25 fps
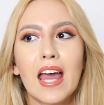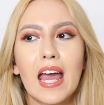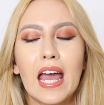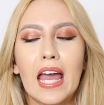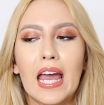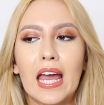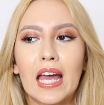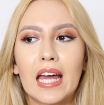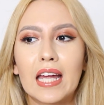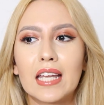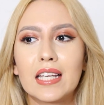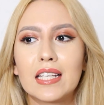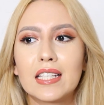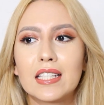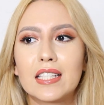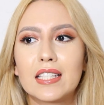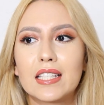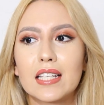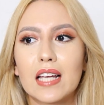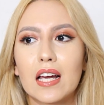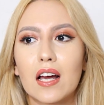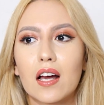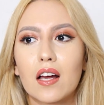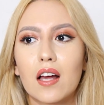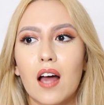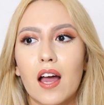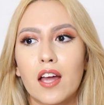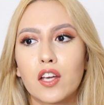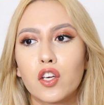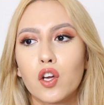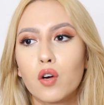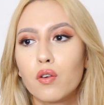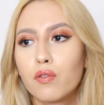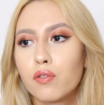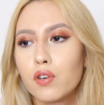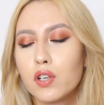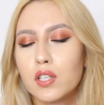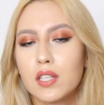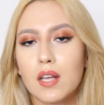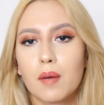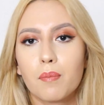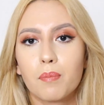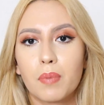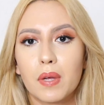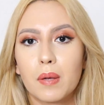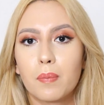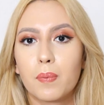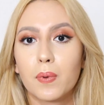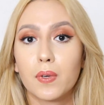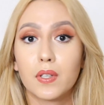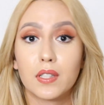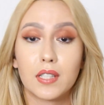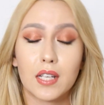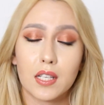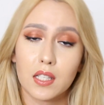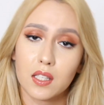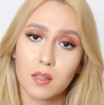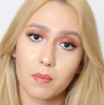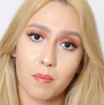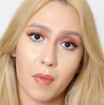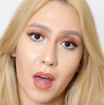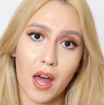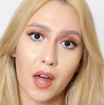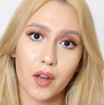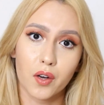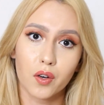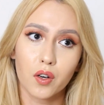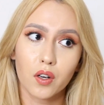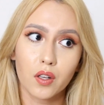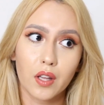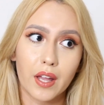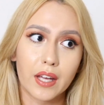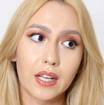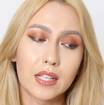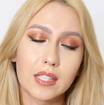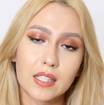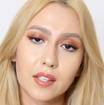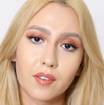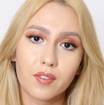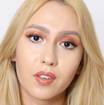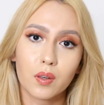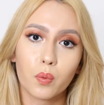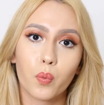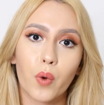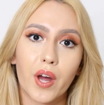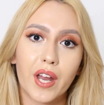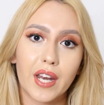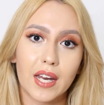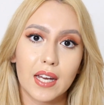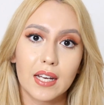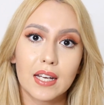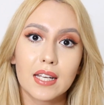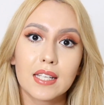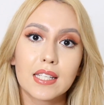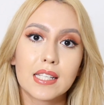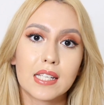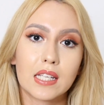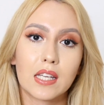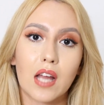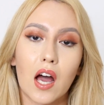And I know for some people it doesn't matter, like civil wedding is